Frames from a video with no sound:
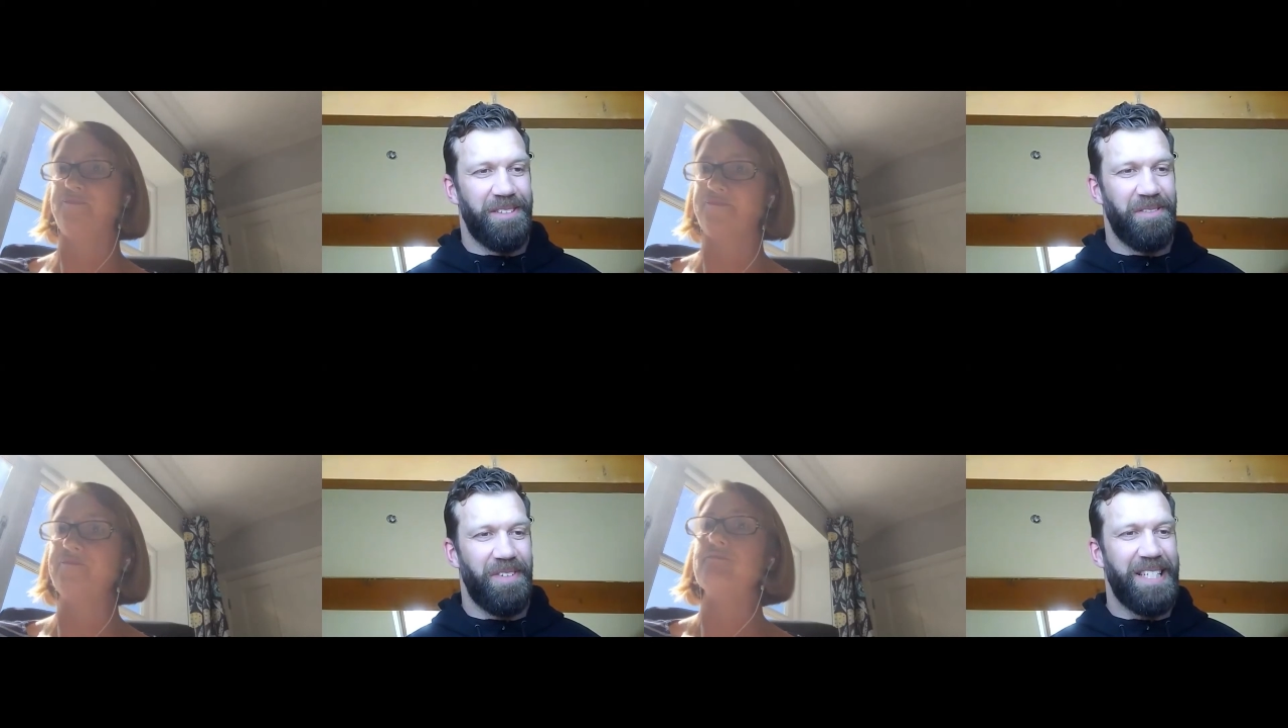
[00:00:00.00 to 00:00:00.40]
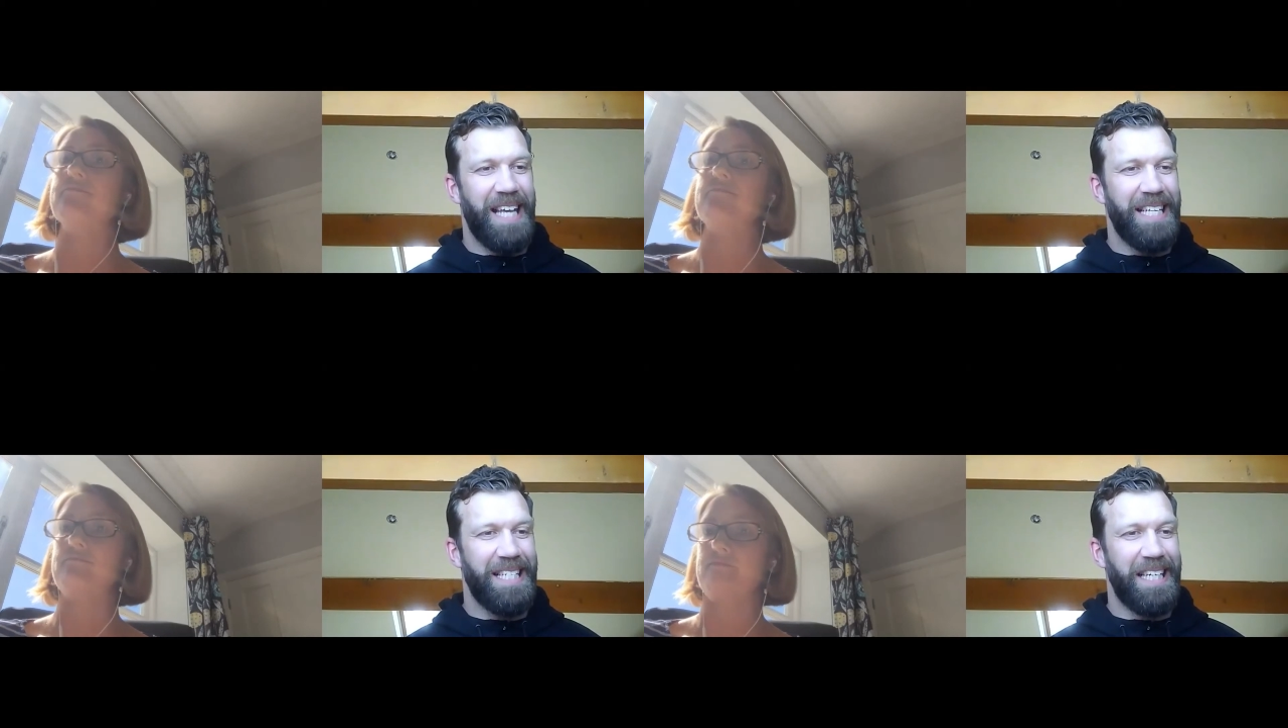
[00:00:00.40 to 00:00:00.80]

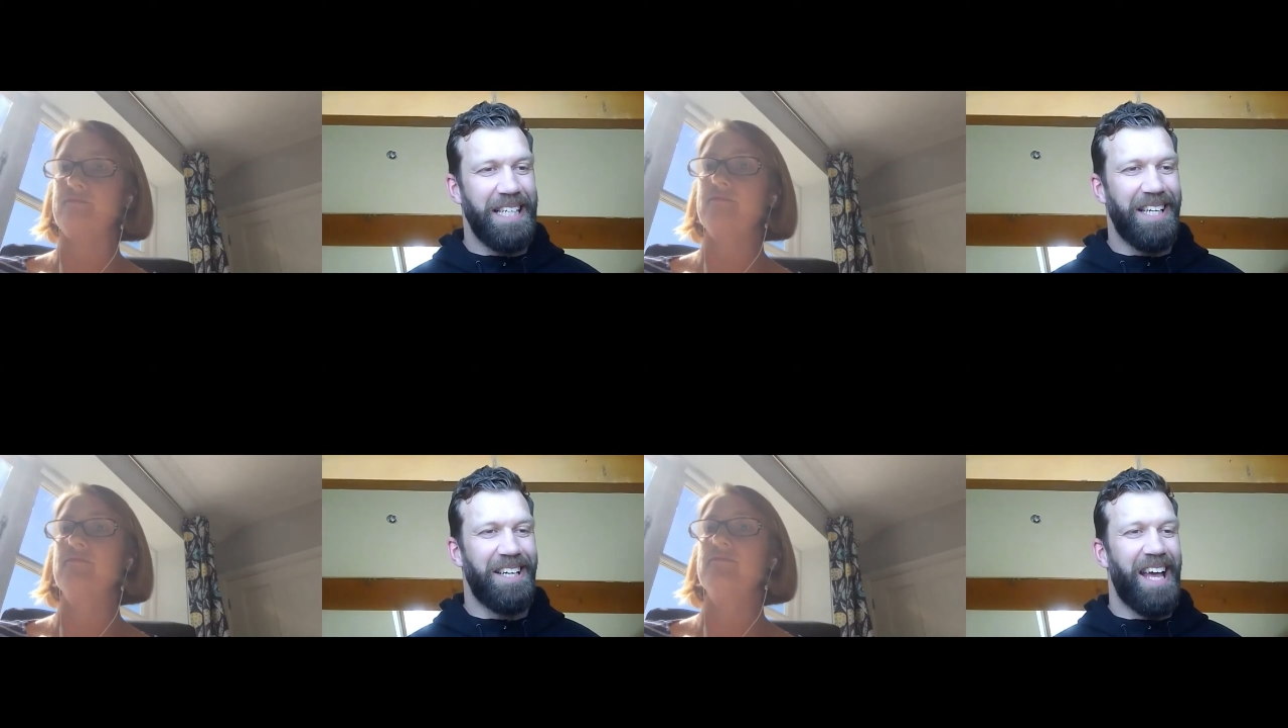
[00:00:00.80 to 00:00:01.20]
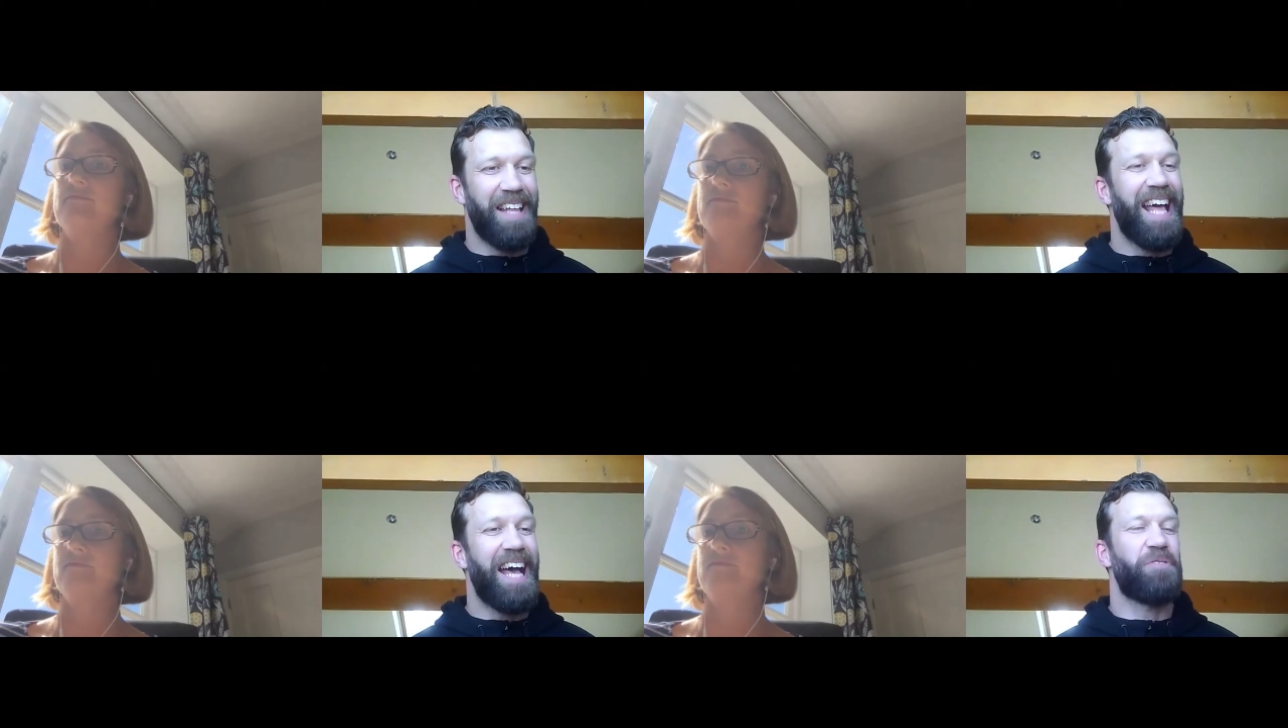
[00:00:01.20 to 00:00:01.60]
Fantastic. And
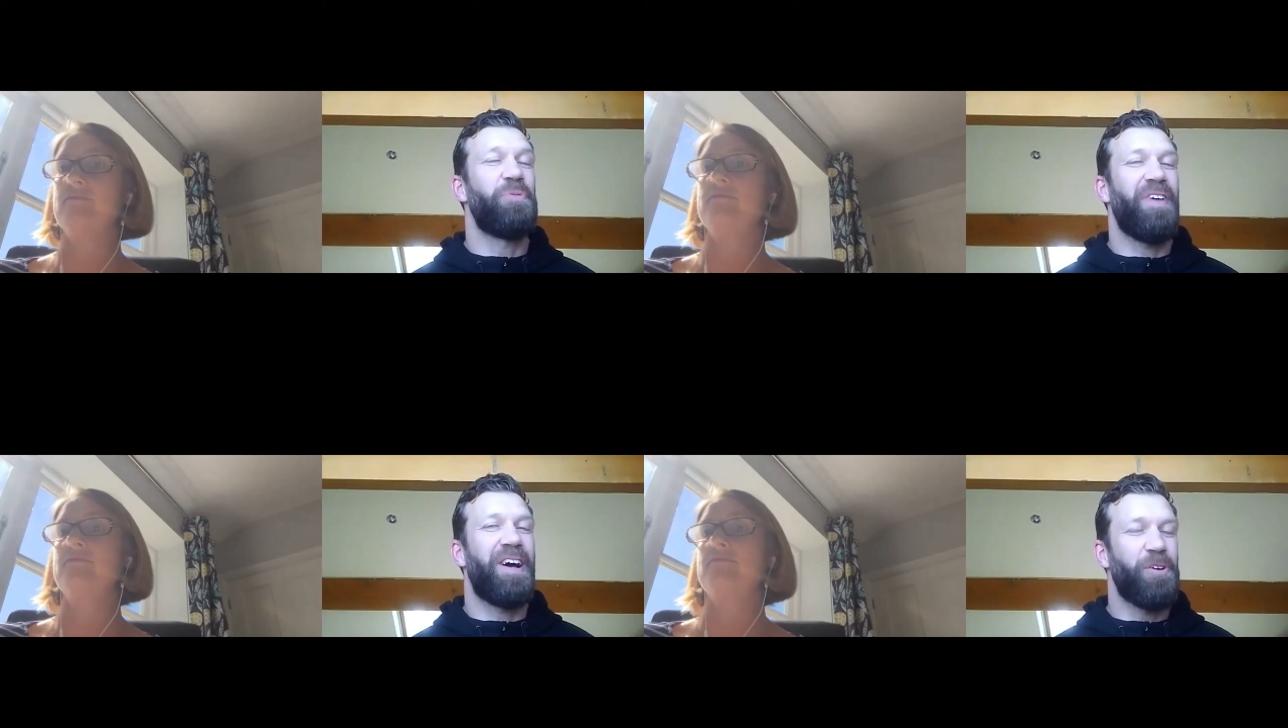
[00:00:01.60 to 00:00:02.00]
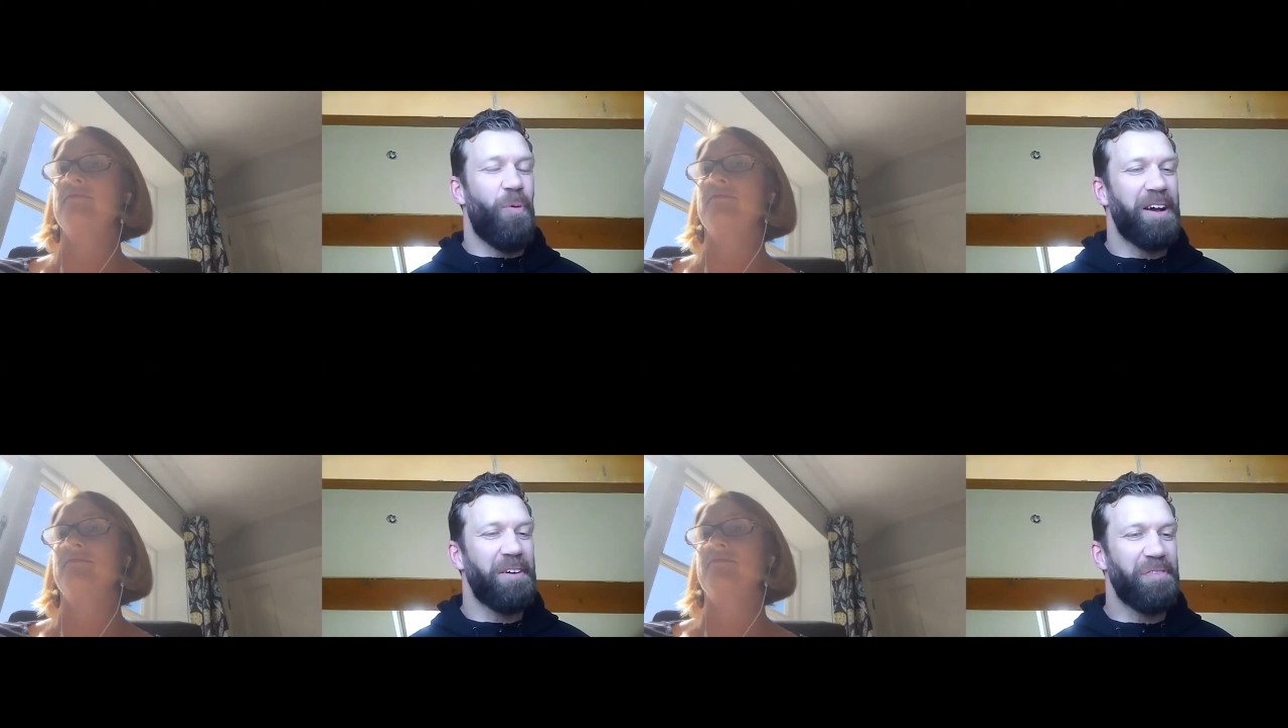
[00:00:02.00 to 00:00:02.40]
we've had
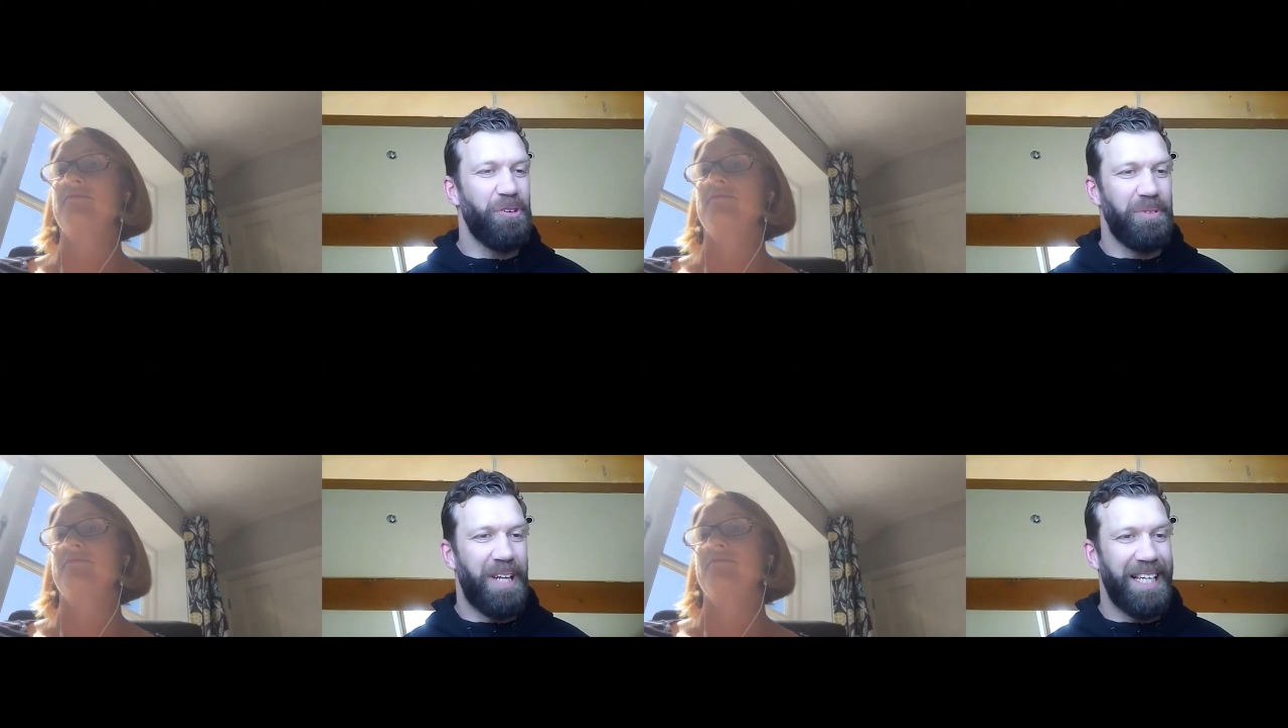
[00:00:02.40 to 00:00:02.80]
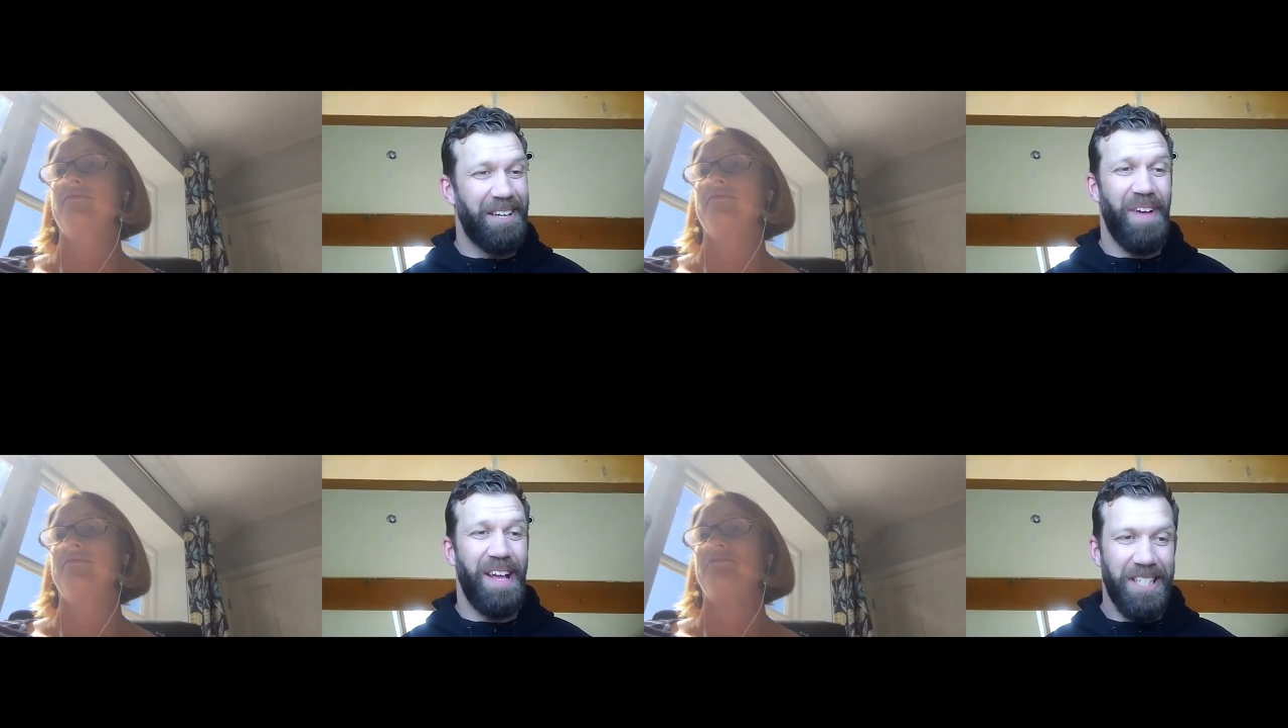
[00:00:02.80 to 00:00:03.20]
quite a few like
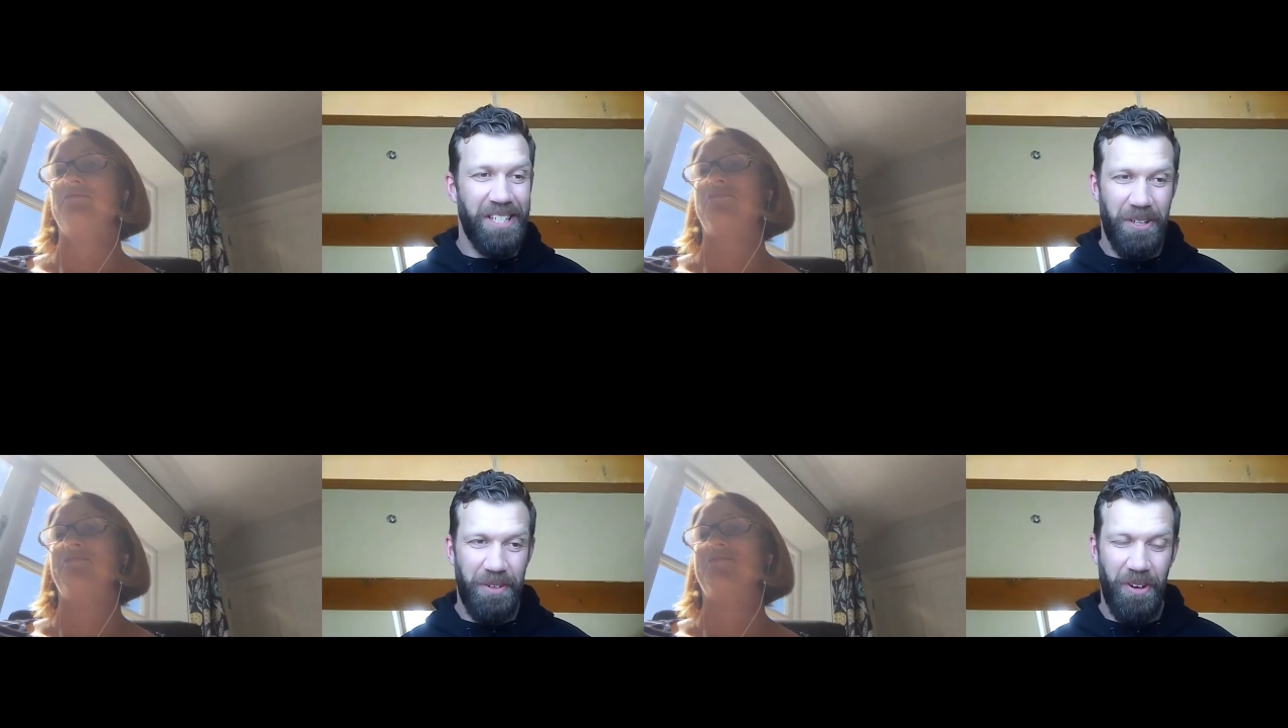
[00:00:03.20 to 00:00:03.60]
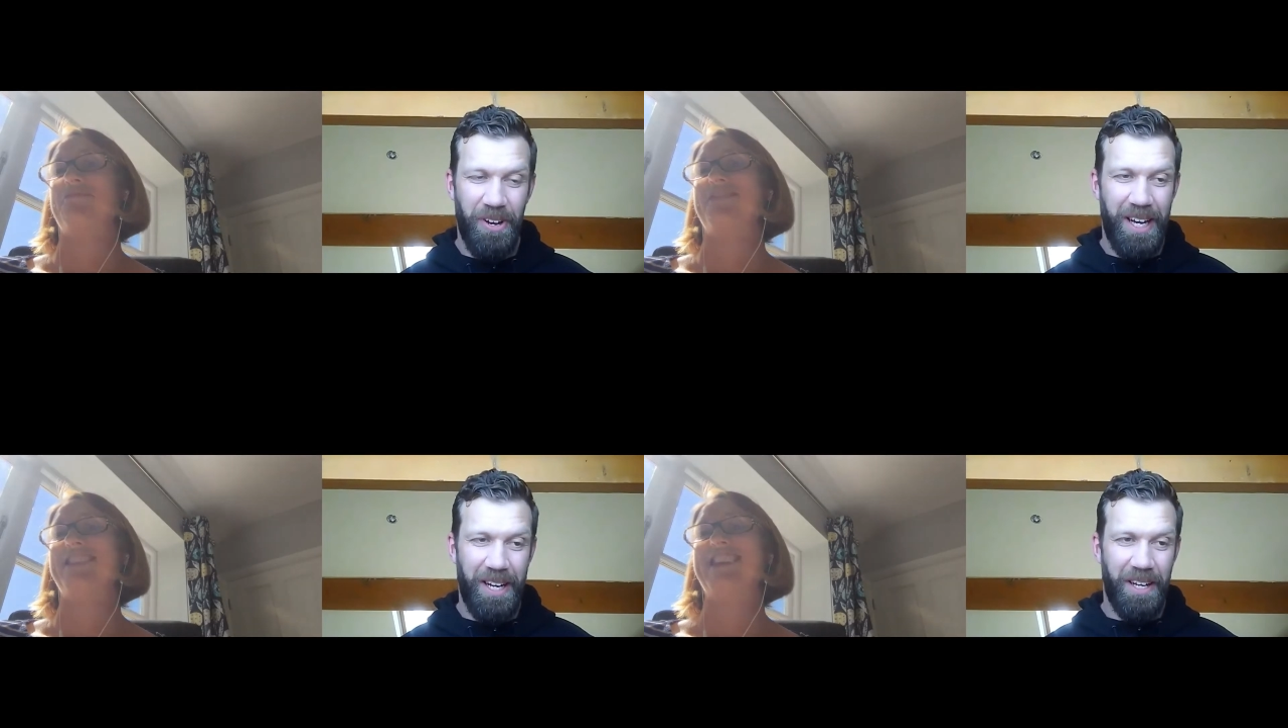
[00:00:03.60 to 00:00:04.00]
events and stuff going on.